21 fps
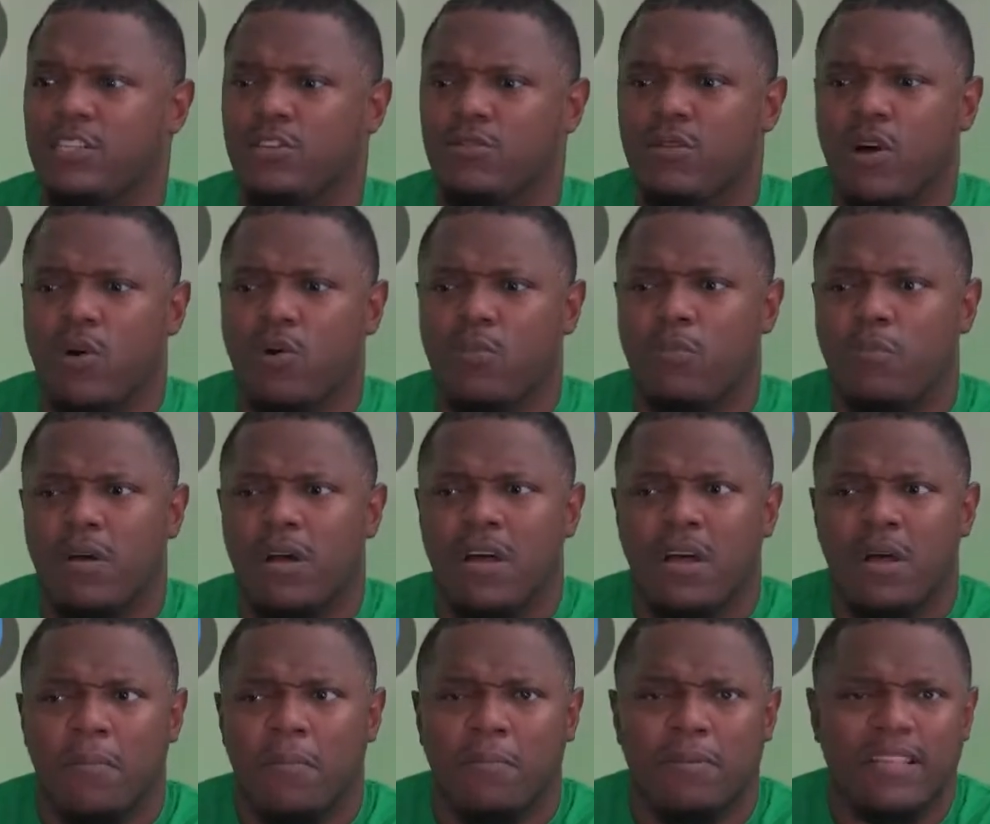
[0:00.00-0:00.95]
And you go,
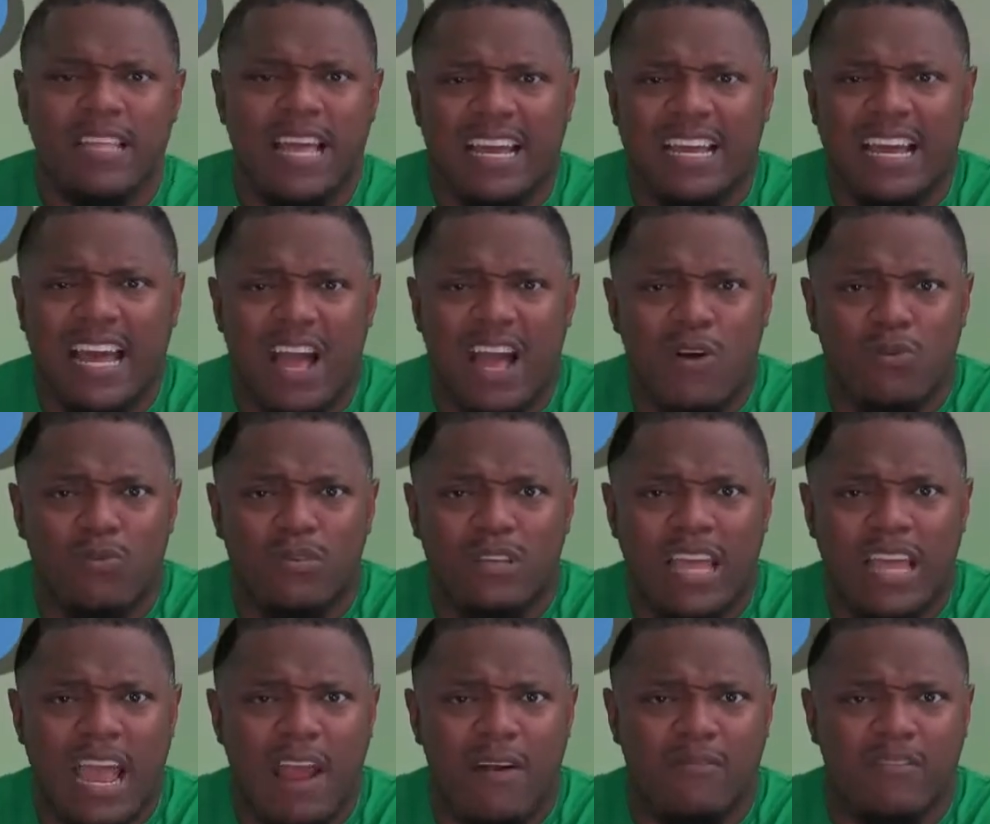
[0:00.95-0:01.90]
but that guy
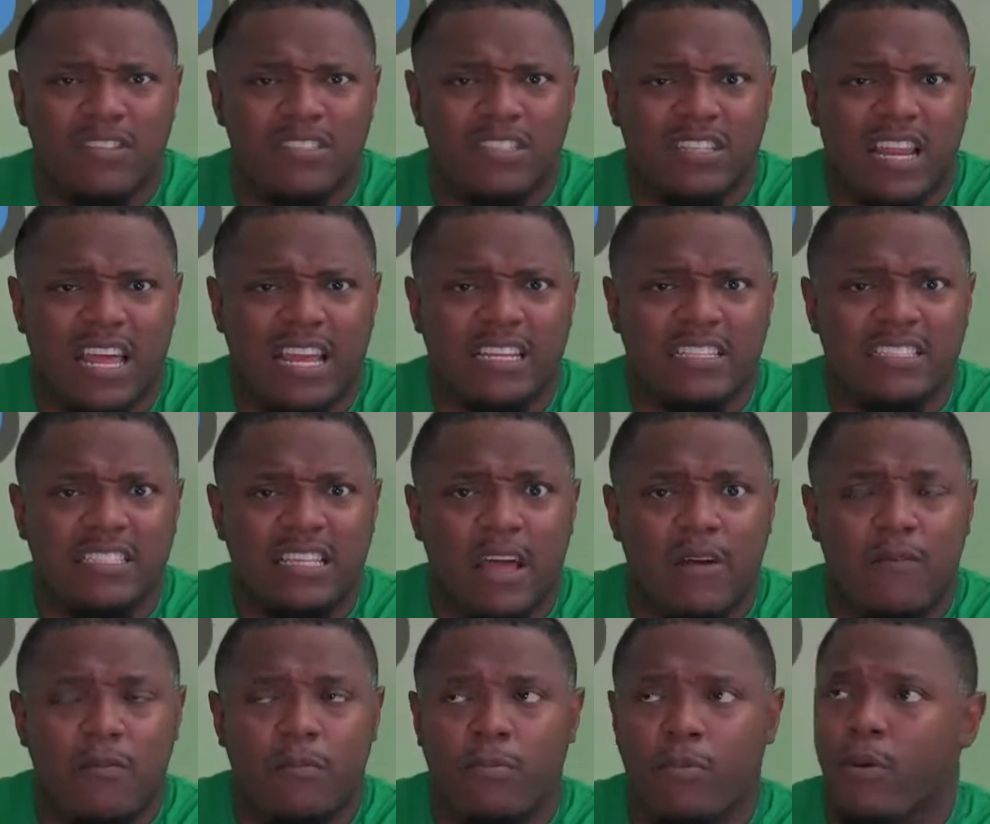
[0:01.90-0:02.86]
only averaged like
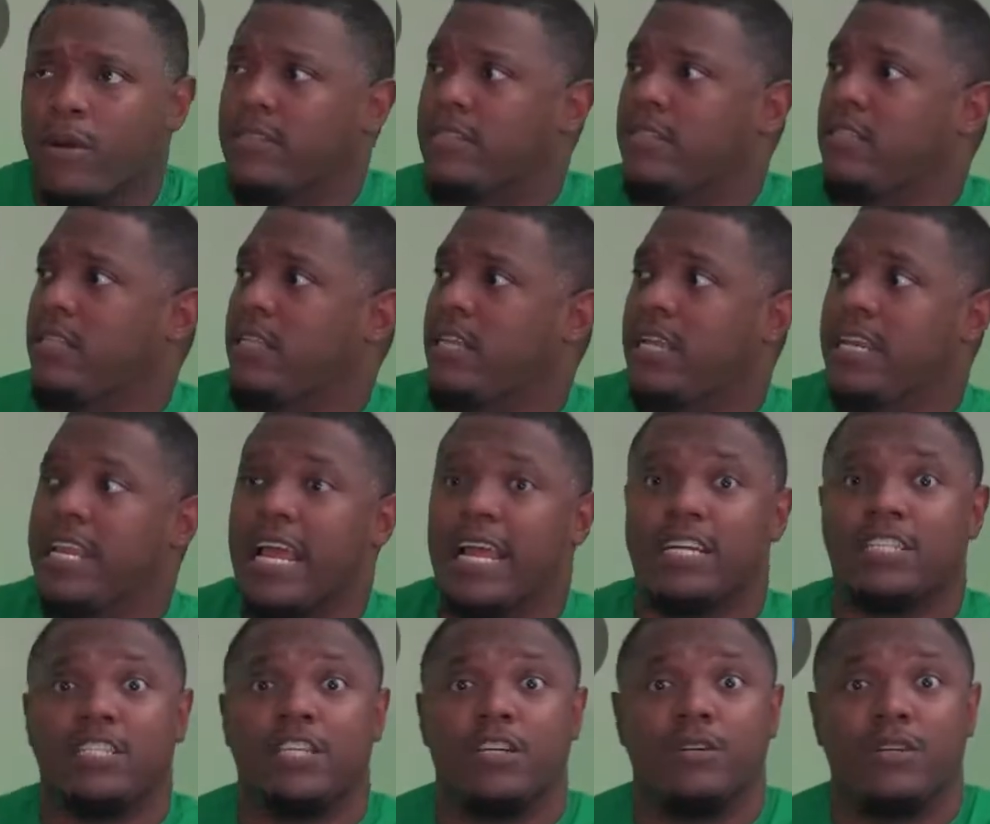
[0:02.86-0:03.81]
7 points, and then the
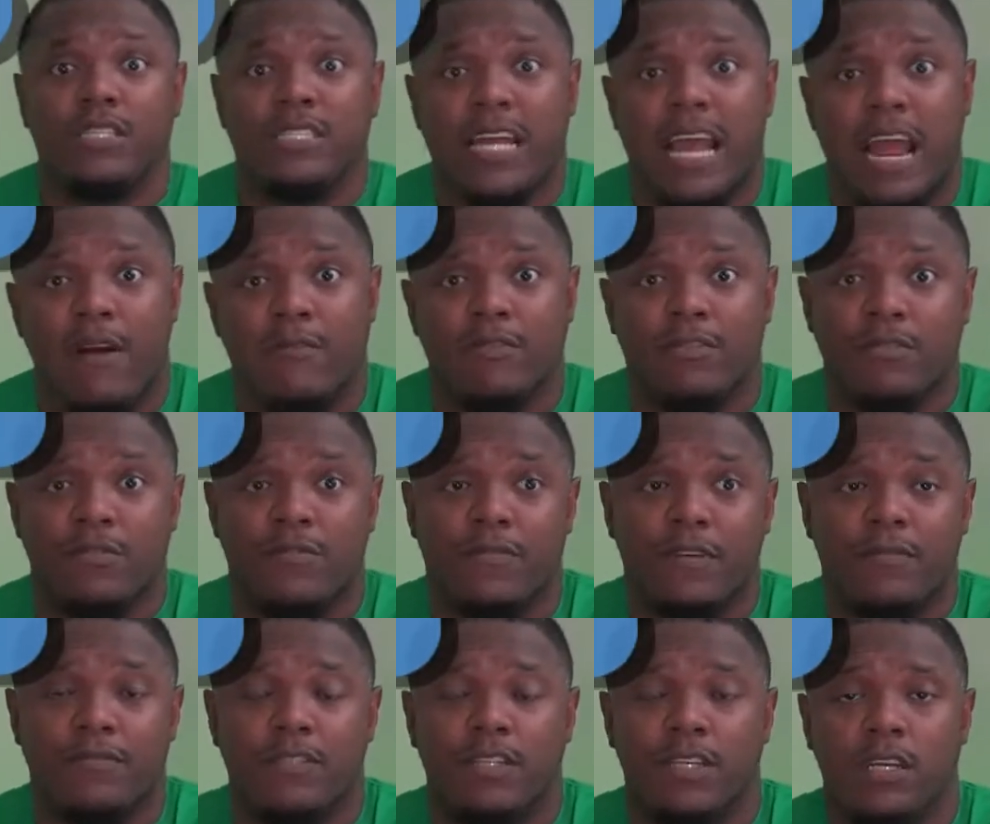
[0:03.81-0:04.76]
next year he's averaging
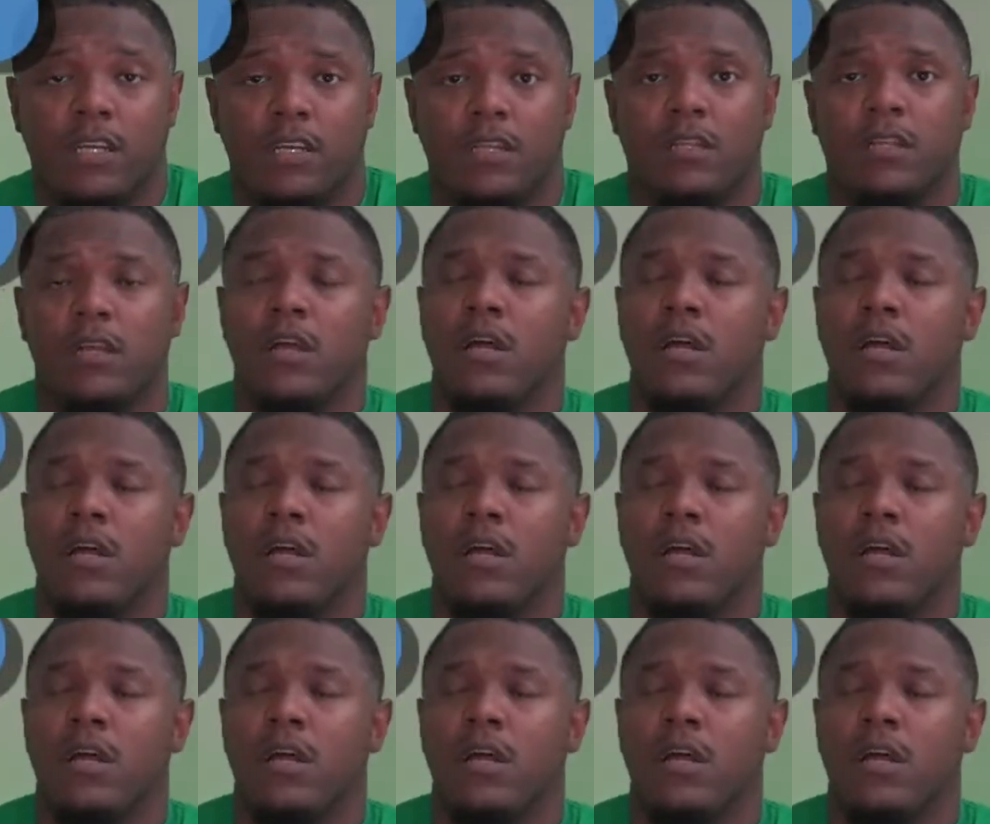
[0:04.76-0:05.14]
15.